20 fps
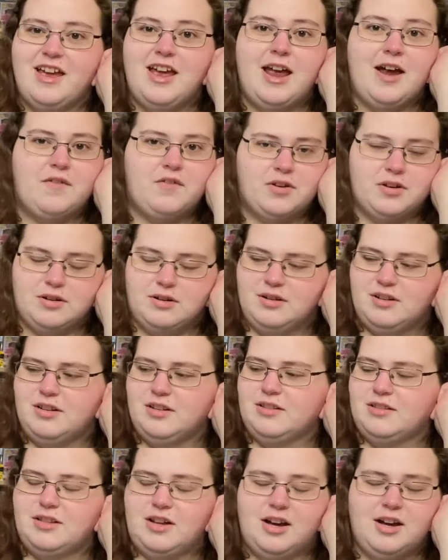Ever.
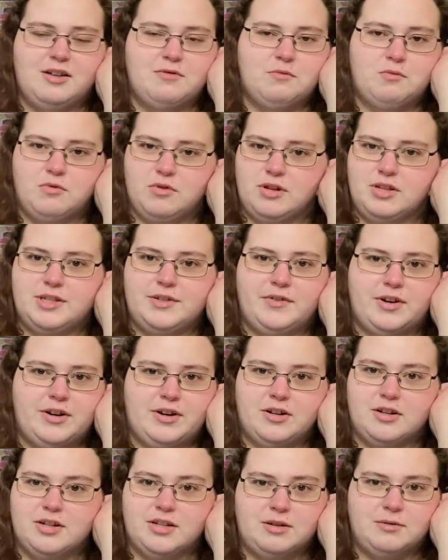Not once have I
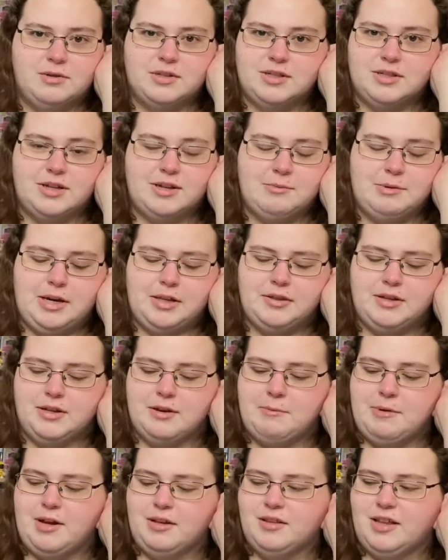heard anyone say a bad
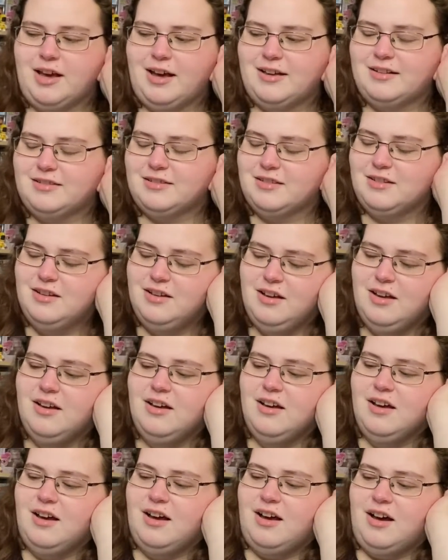thing about Lass.
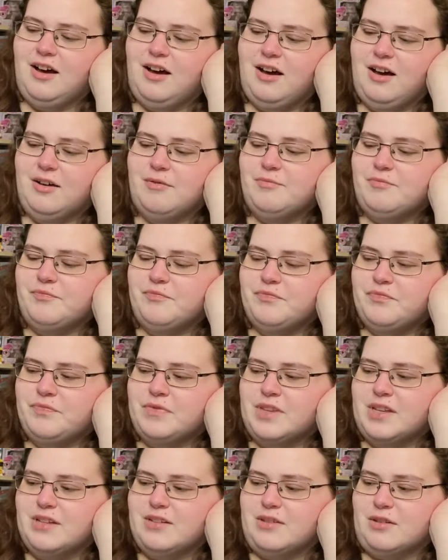Um,
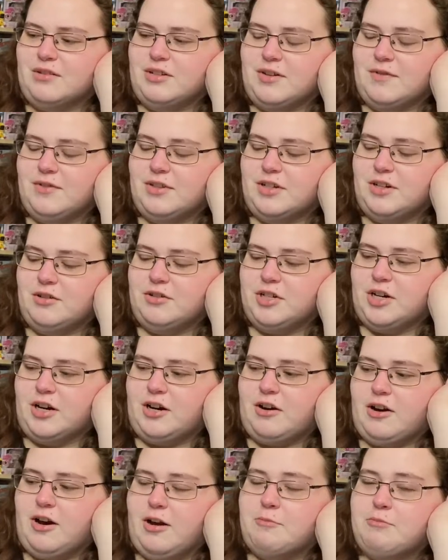so definitely go
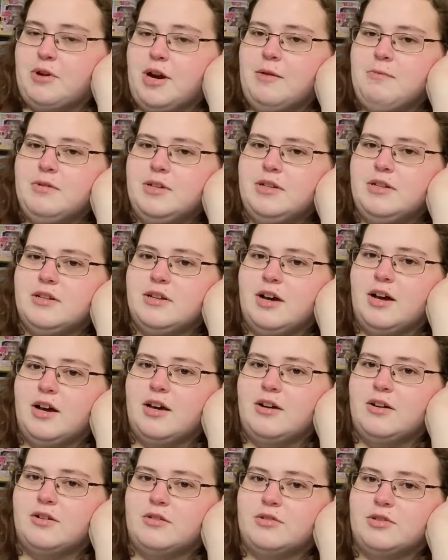check her out. Probably
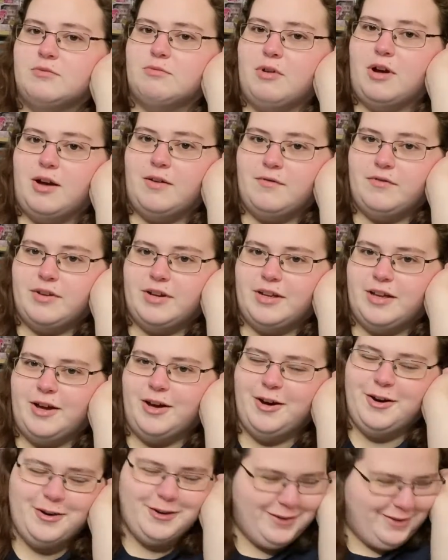not her swap video.